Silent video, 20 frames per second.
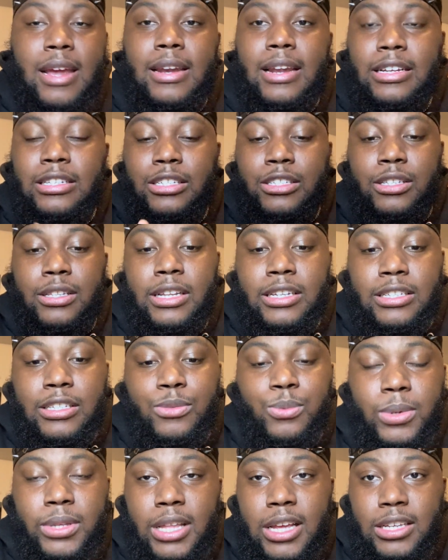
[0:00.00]
That's this
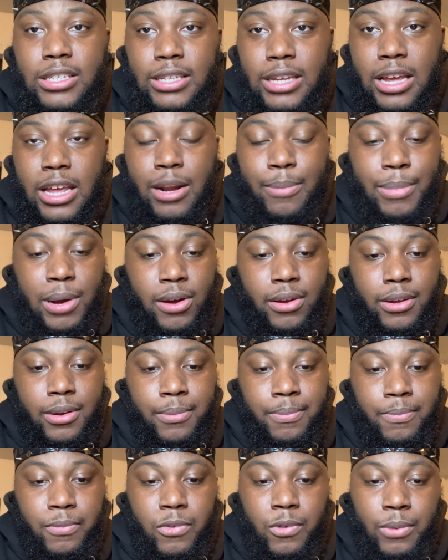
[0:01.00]
is what they saying about
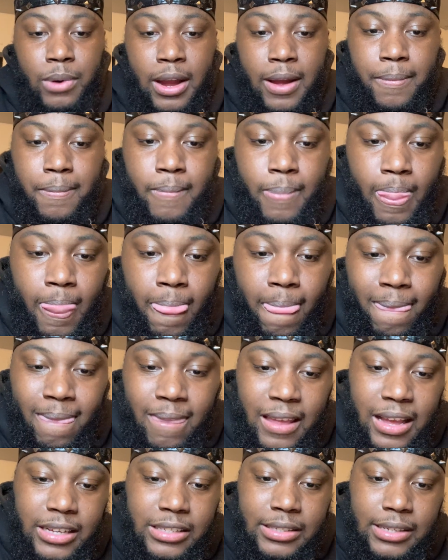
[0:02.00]
him, right?
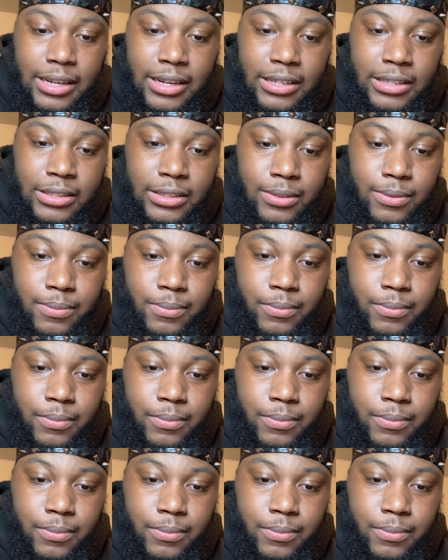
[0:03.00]
it says,